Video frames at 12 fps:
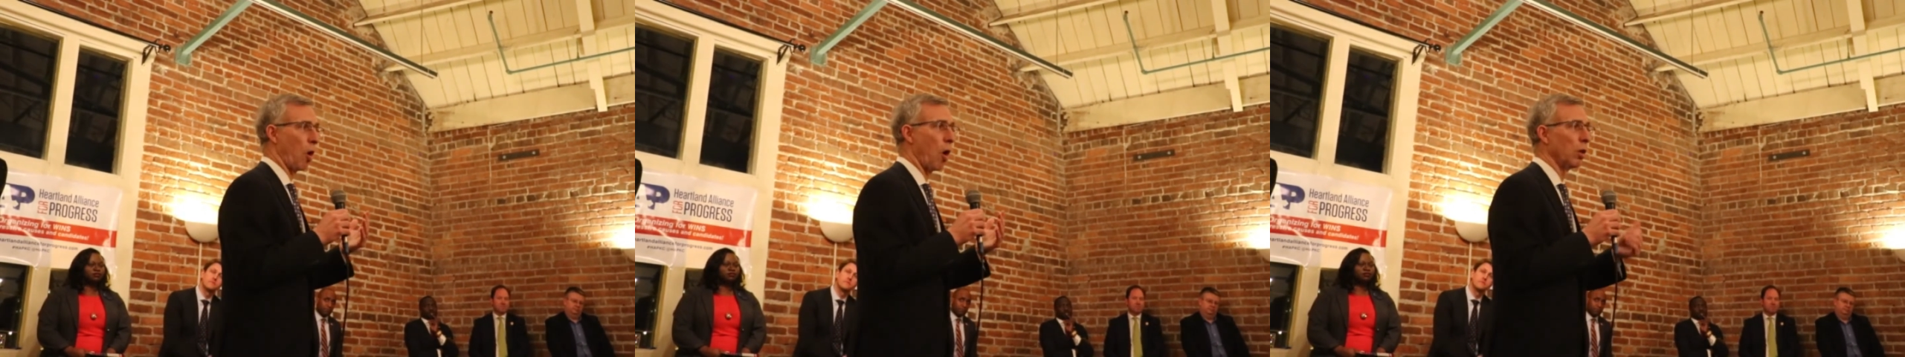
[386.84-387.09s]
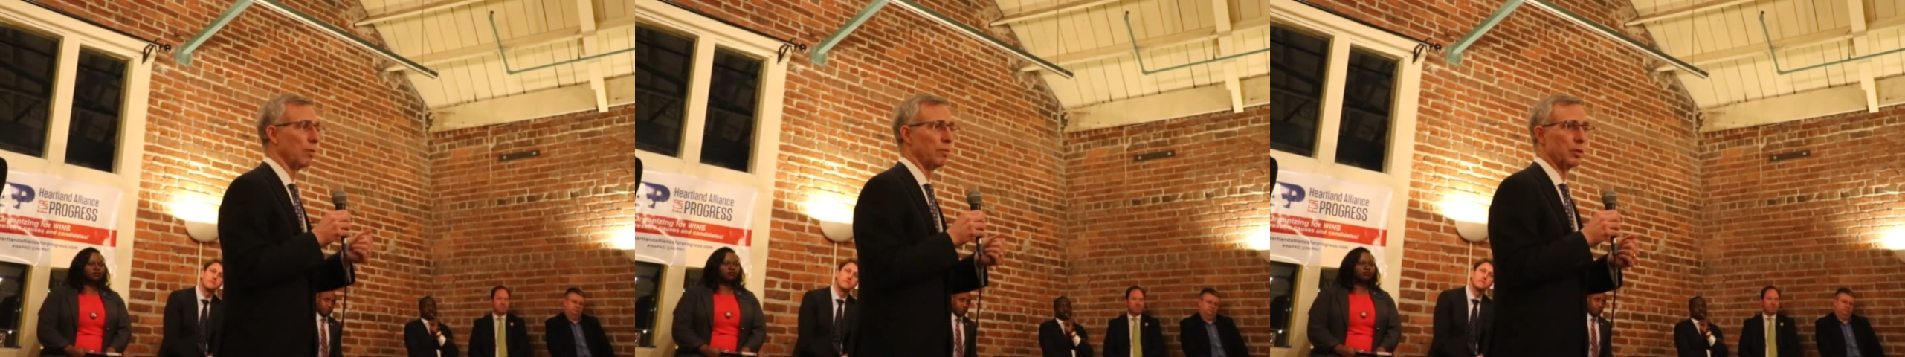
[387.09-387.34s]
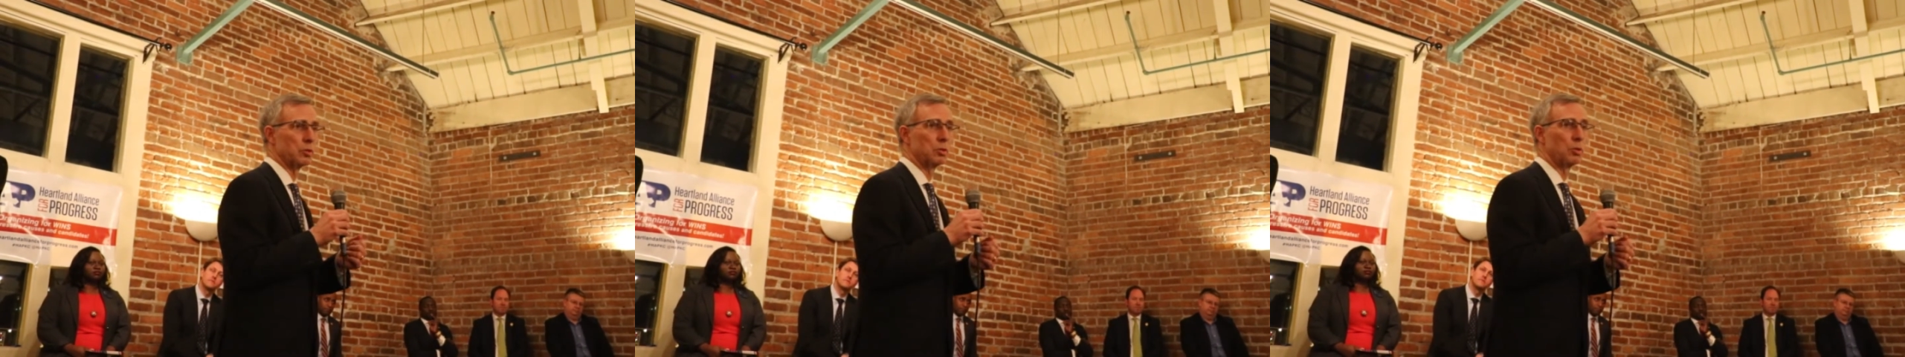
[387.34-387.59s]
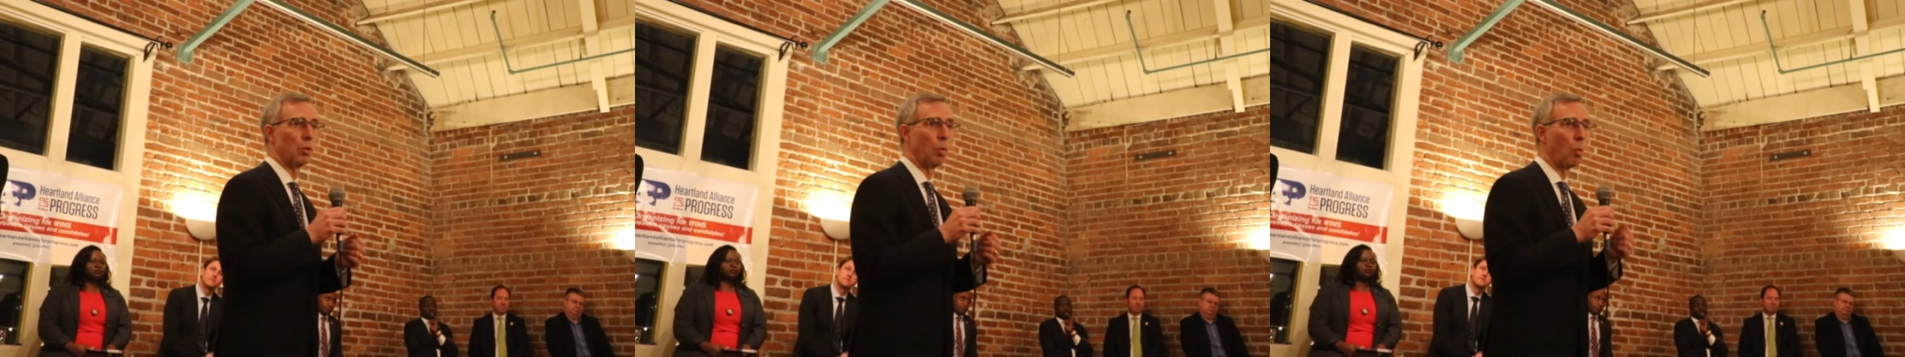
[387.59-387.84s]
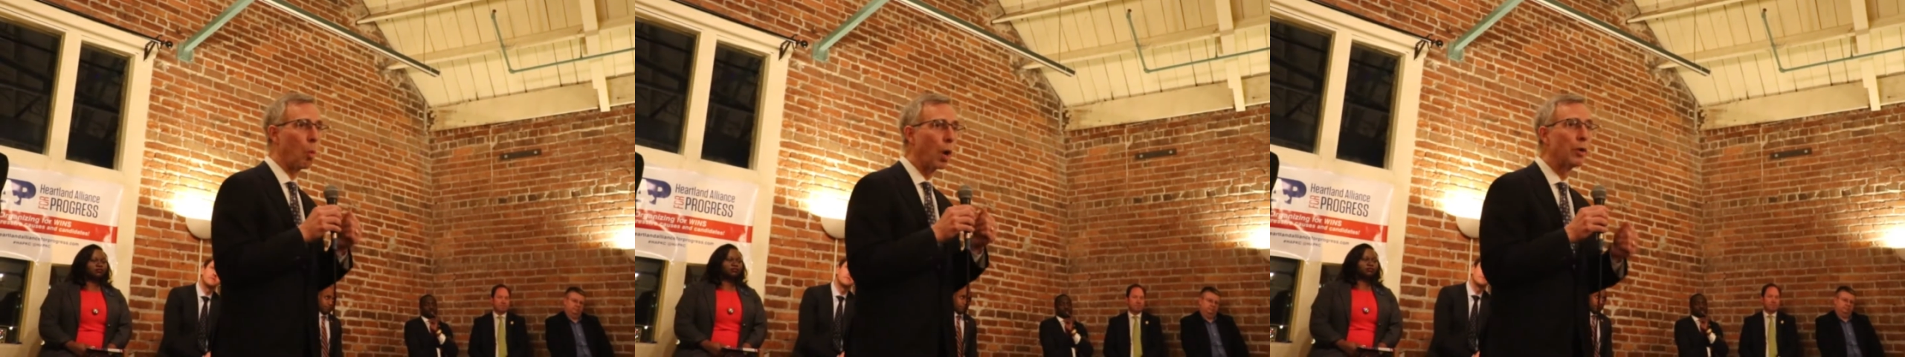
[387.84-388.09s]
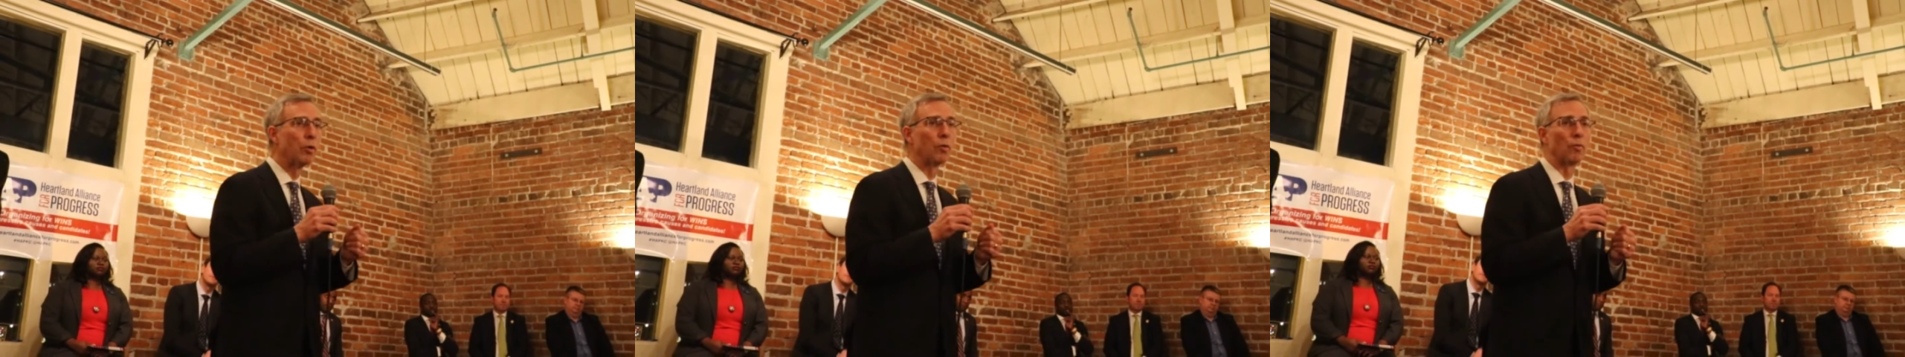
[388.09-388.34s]
all of us to the
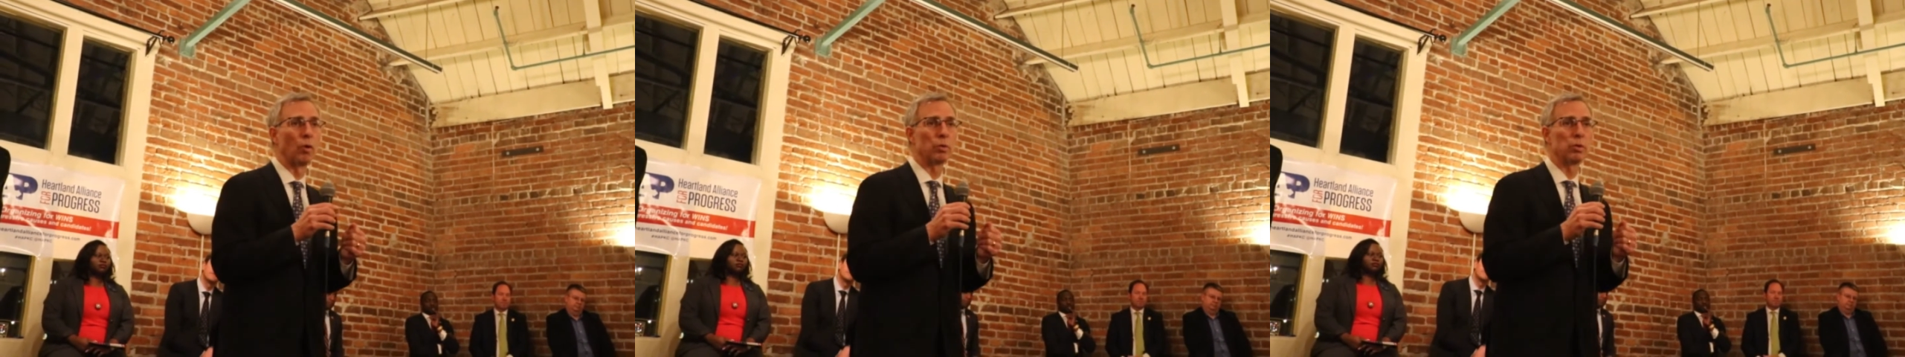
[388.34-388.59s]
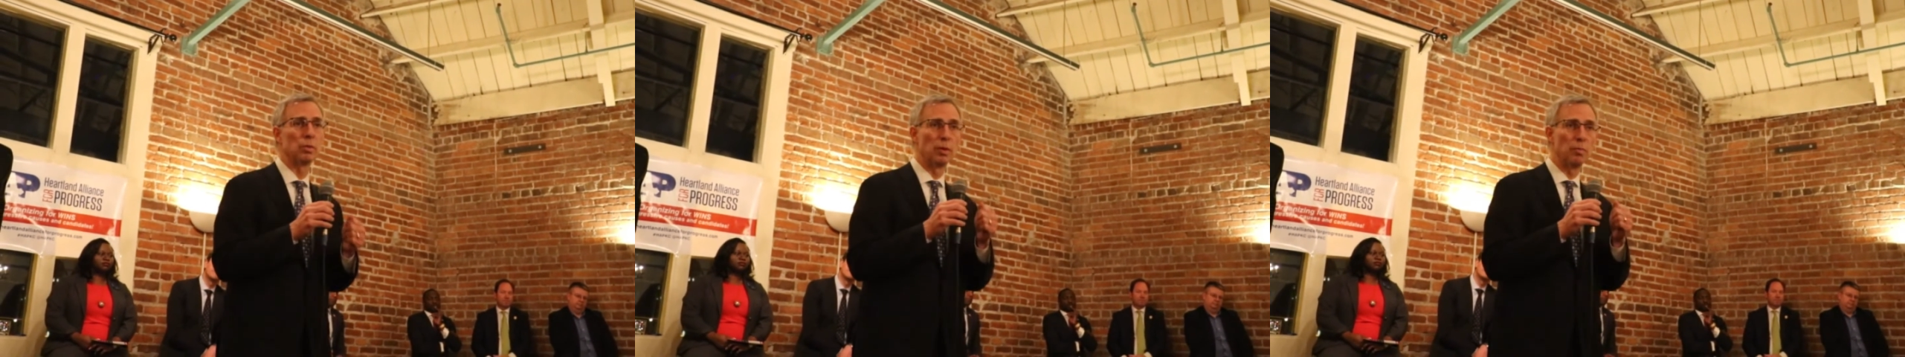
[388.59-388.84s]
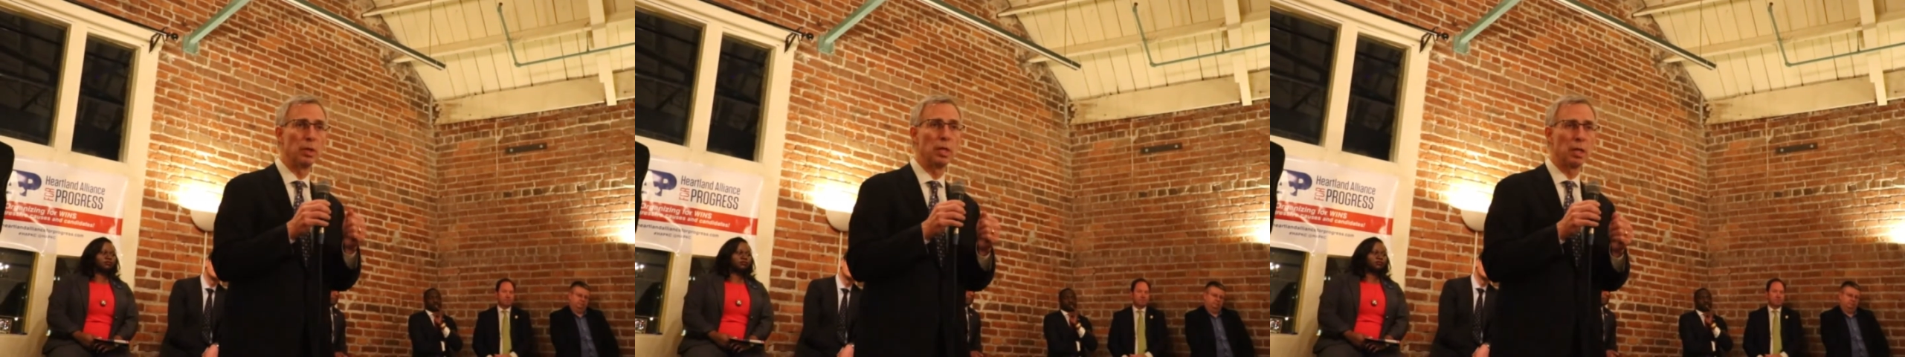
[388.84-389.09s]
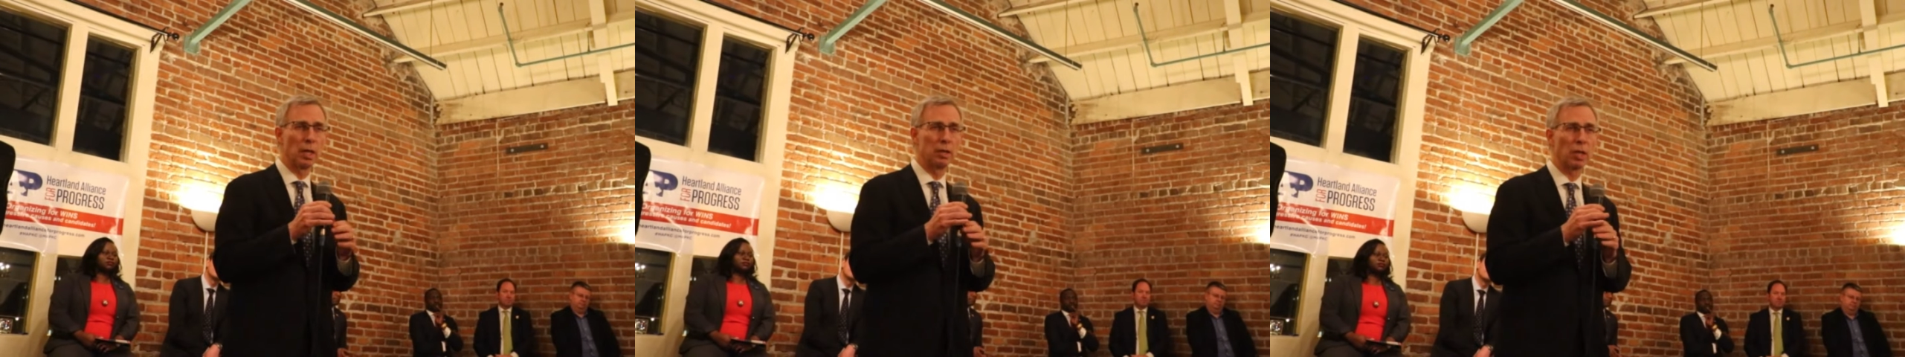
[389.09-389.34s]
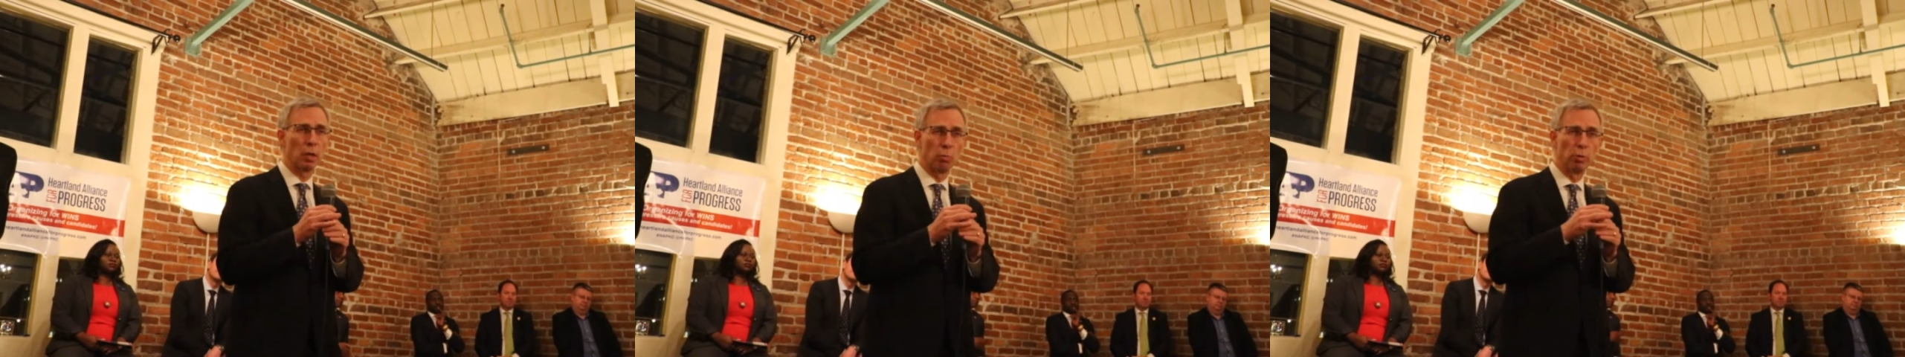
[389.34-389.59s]
wonderful human beings and